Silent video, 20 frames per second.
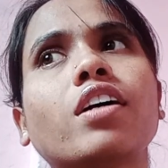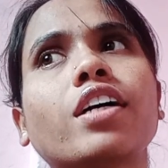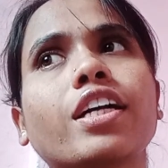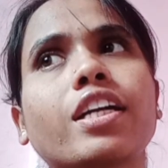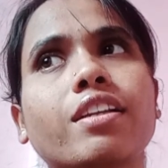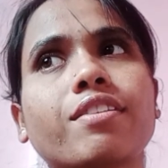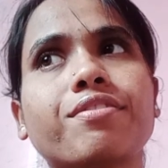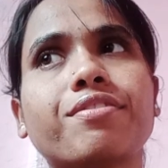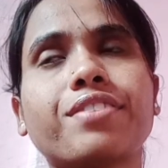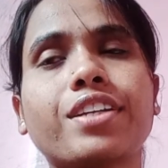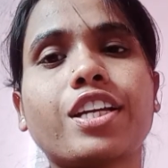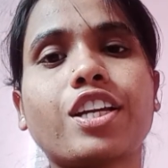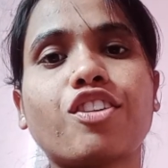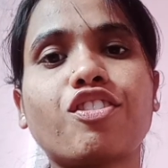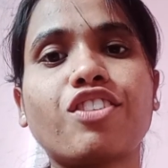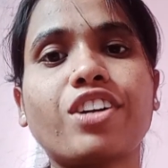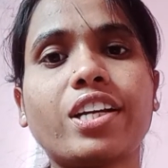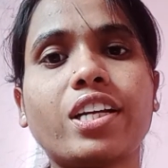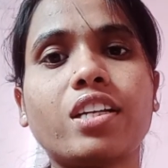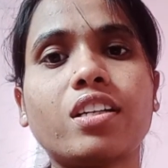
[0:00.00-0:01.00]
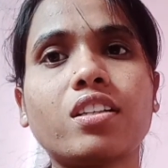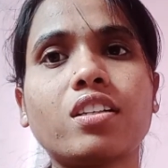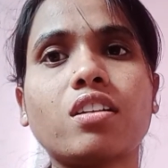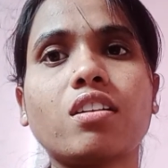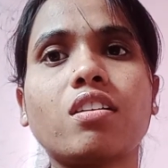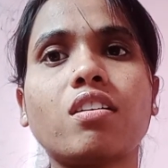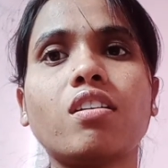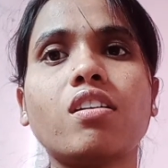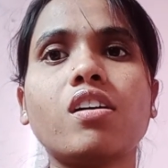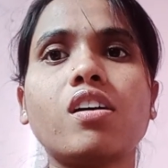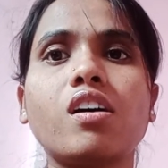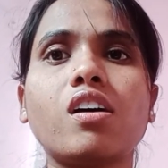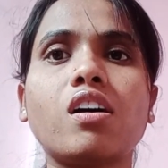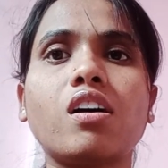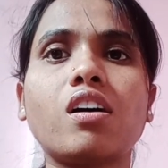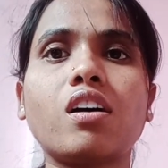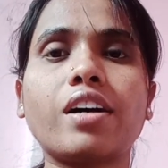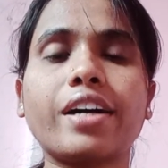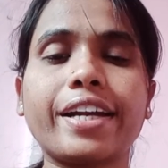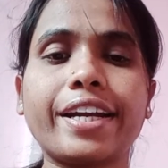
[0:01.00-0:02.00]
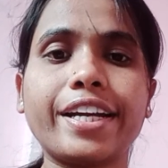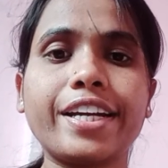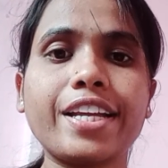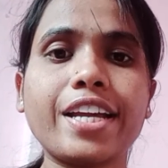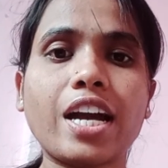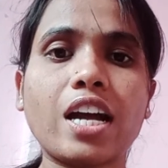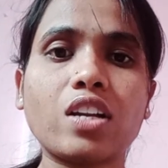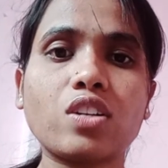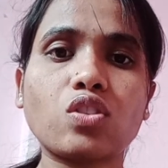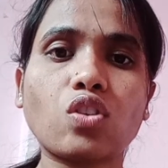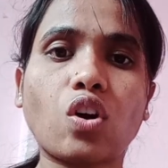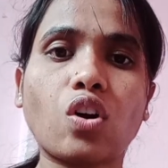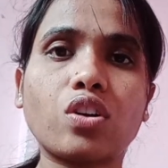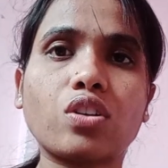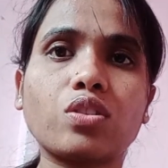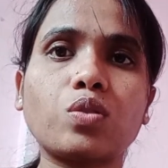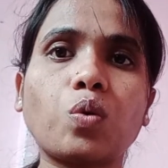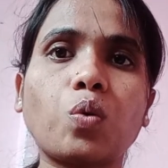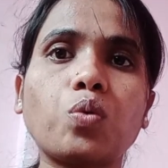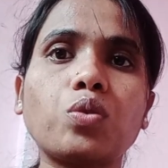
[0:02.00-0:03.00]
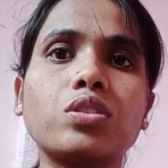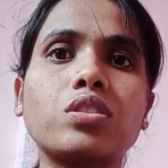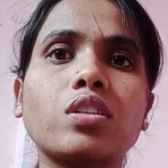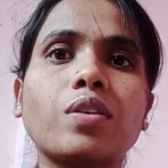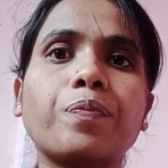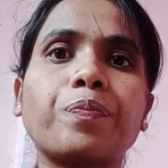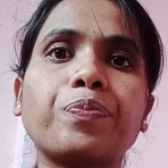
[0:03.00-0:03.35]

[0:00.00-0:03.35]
infrequent ADRs, or those